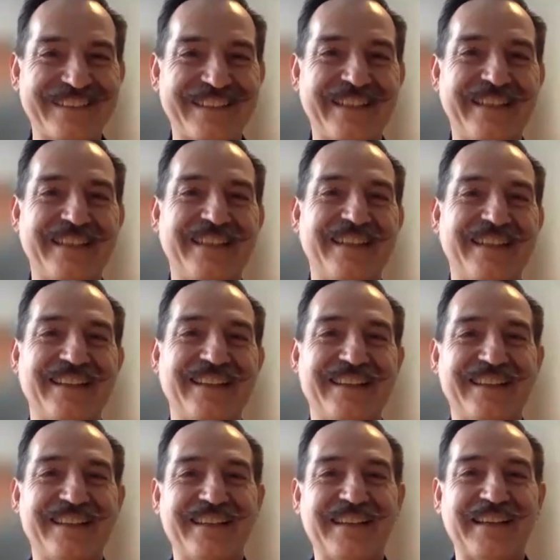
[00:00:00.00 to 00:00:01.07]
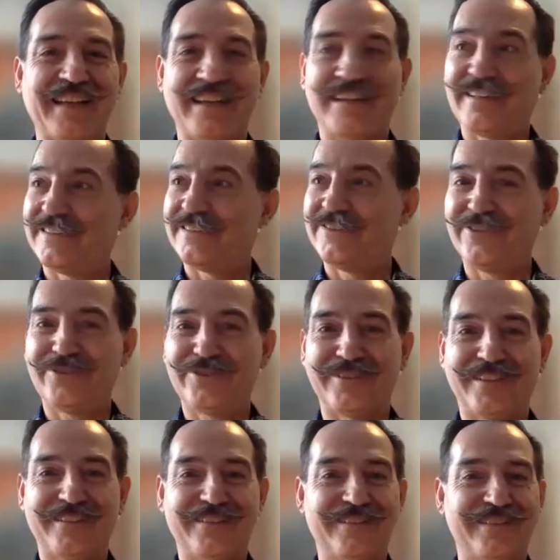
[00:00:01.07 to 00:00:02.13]
Like,
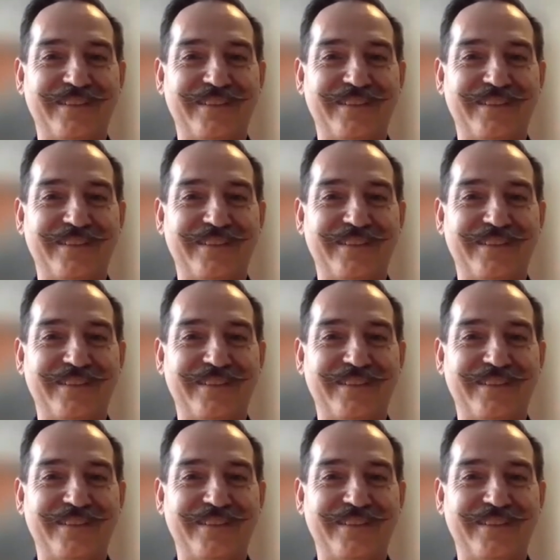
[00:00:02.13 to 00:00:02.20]
dude.